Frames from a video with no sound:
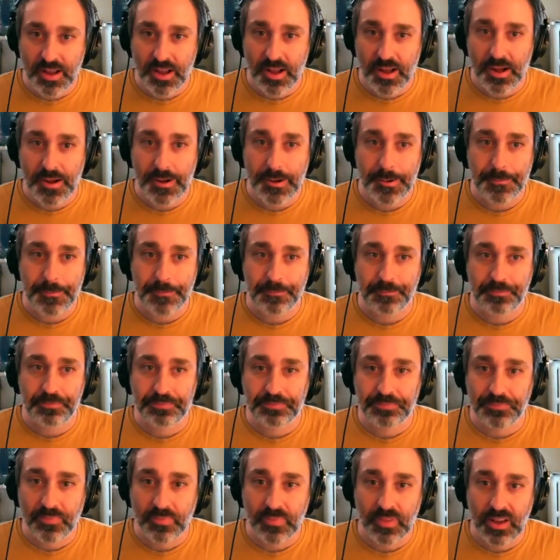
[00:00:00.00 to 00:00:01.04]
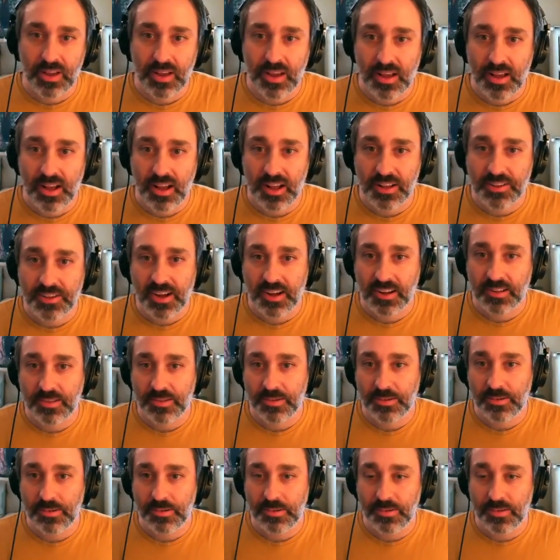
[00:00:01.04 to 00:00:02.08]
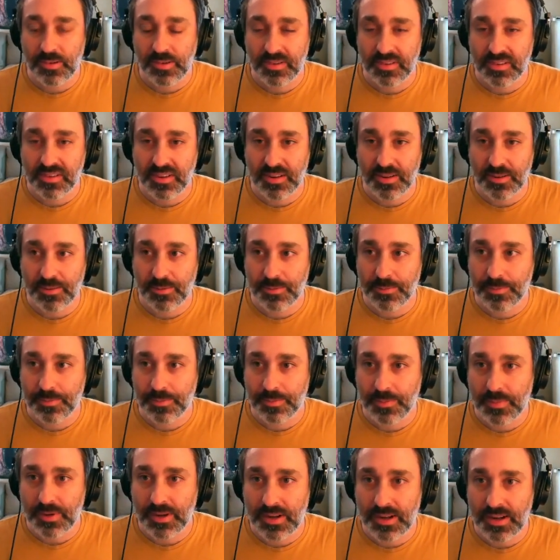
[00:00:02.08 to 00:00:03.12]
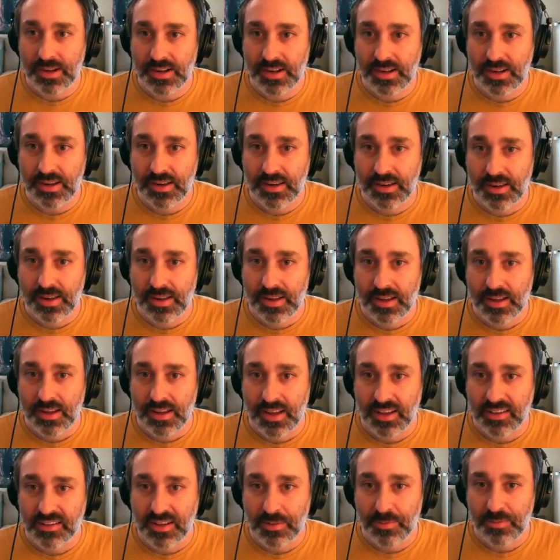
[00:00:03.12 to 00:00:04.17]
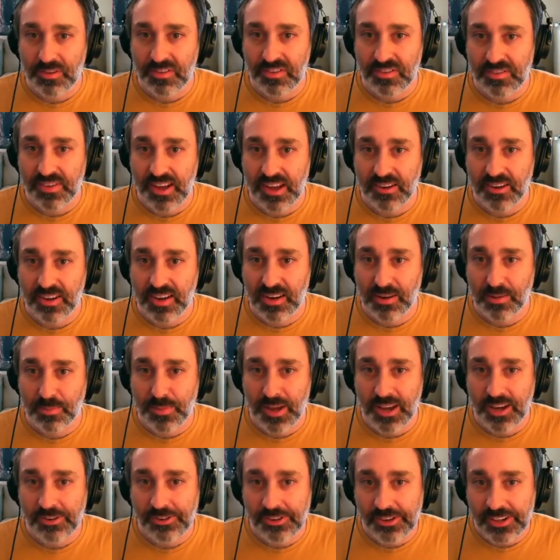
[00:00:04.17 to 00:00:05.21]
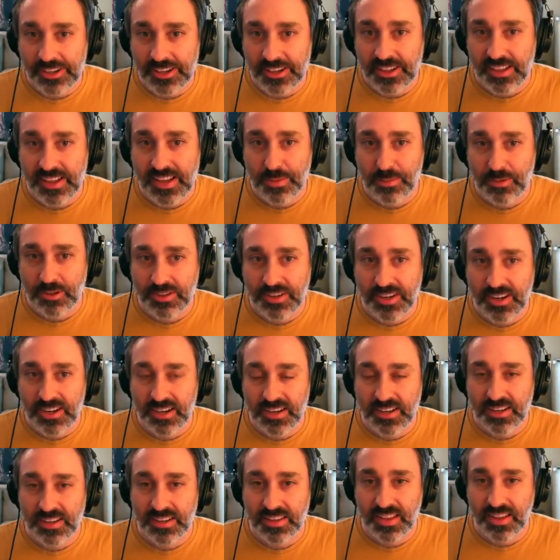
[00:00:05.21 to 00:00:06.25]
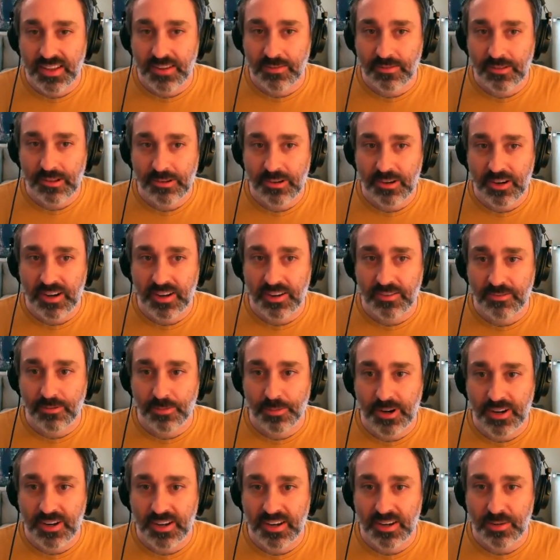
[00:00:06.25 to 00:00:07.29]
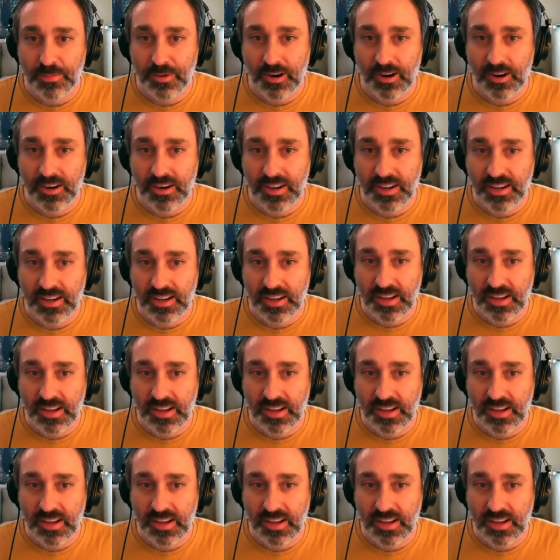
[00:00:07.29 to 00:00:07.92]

I'll talk through some examples of how you can manually label data that you've loaded in from yt-napari,